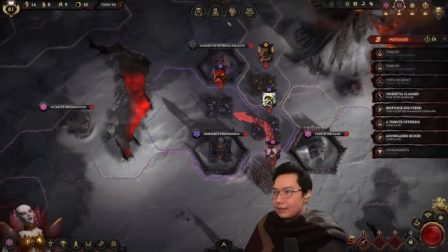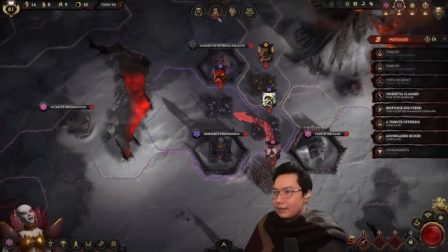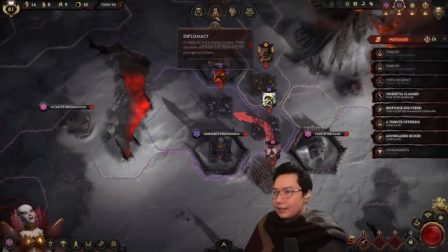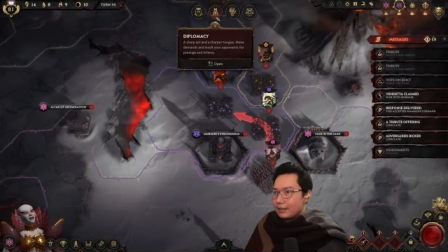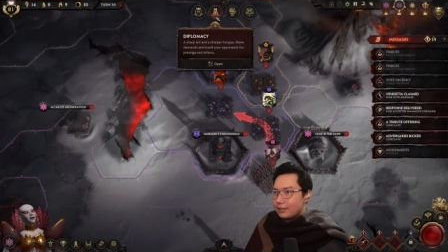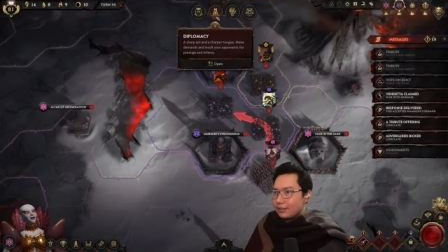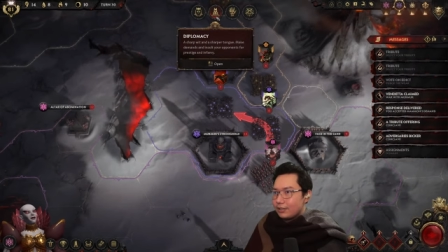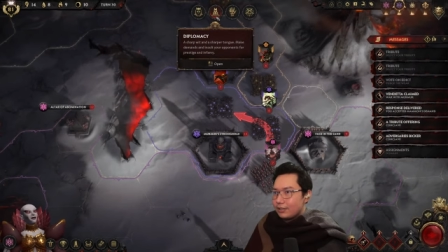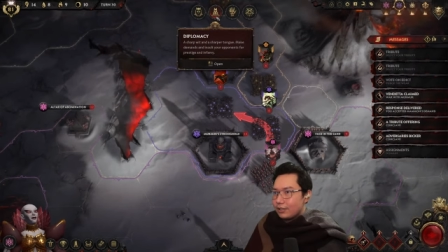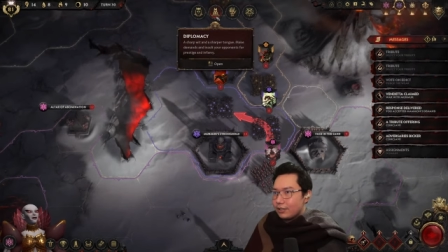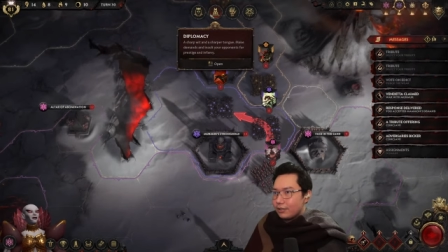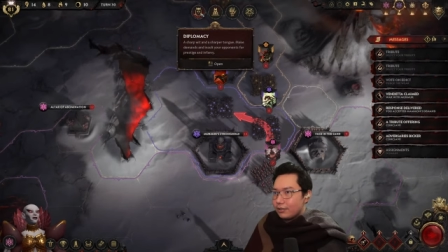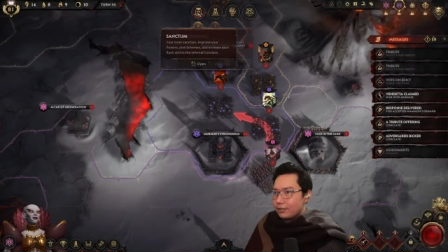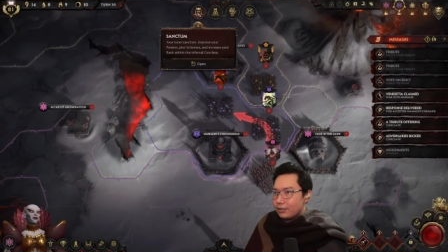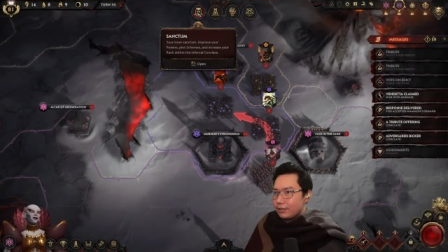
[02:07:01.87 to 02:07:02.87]
Let's
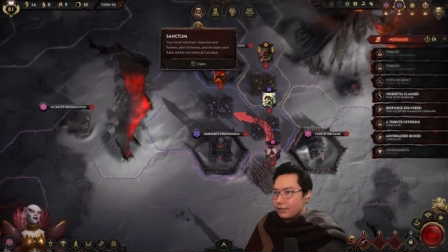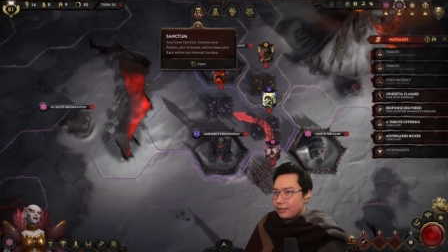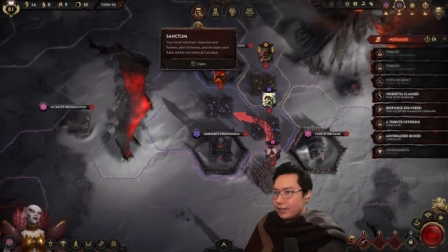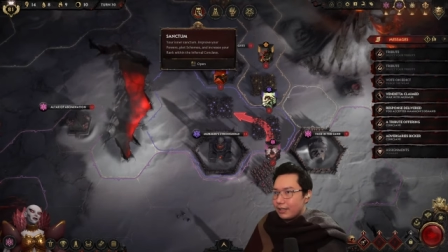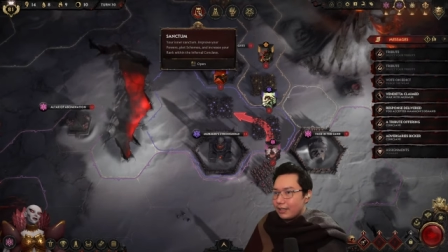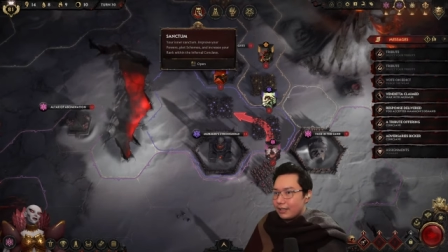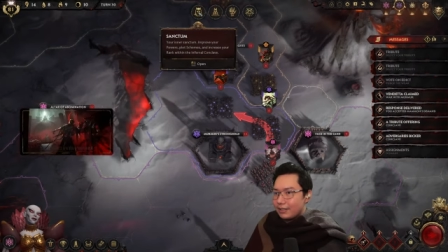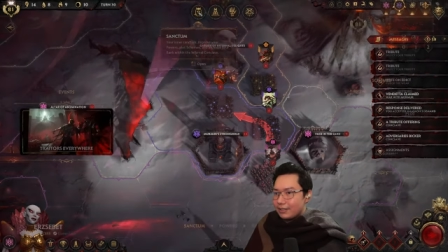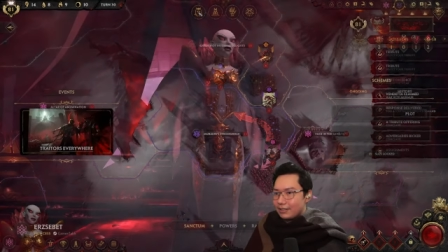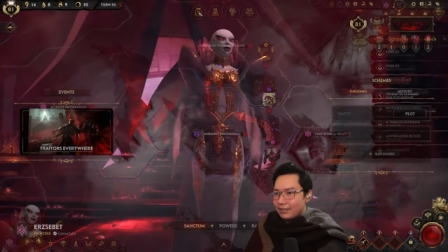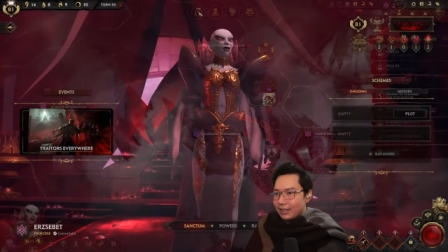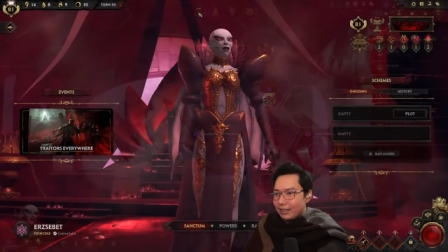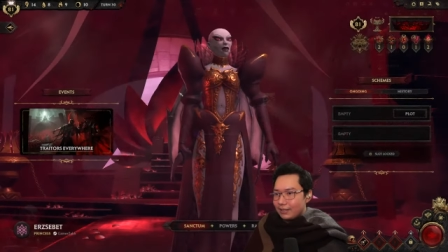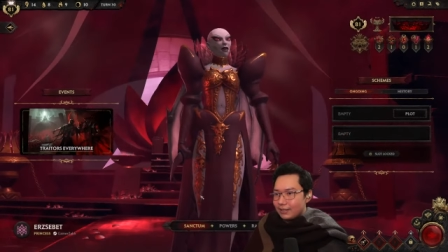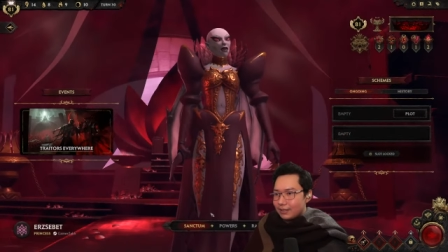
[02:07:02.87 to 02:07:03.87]
go to our
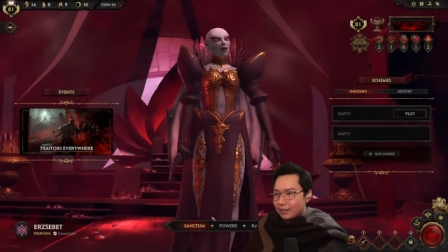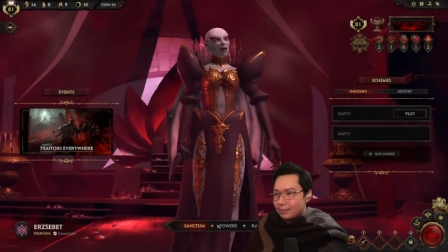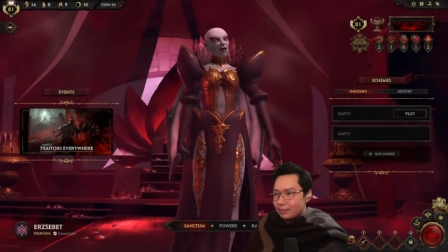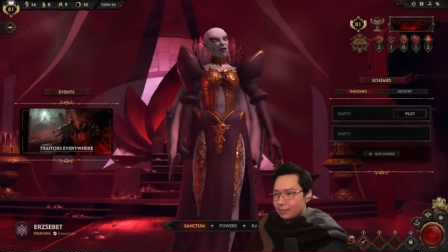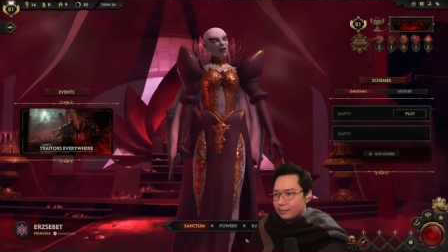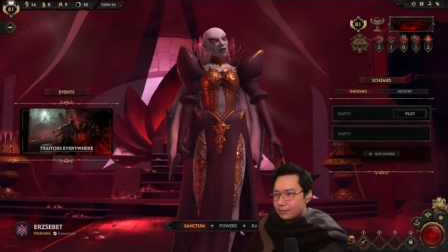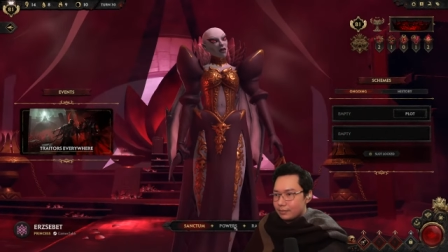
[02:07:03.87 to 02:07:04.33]
Sanctum.